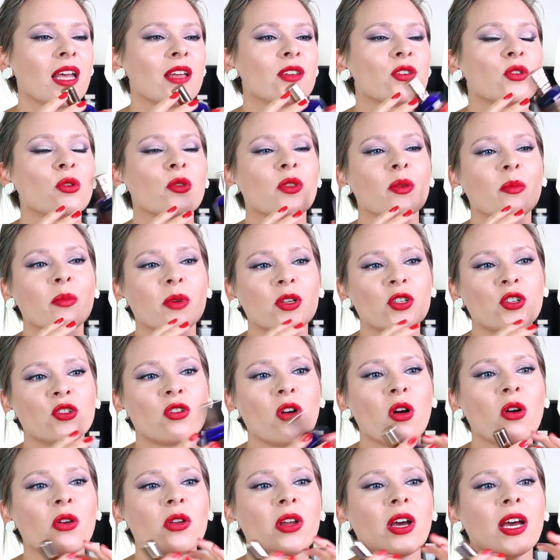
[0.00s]
So the
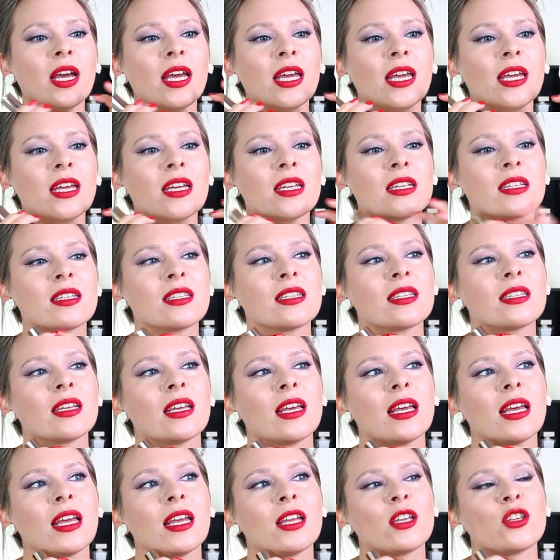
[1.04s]
Madrona is
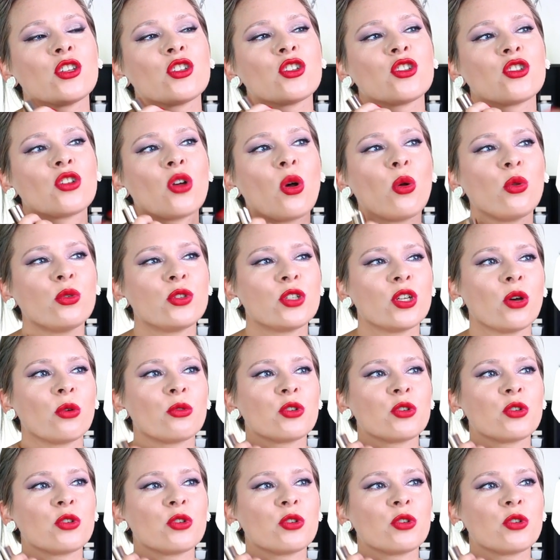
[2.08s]
salty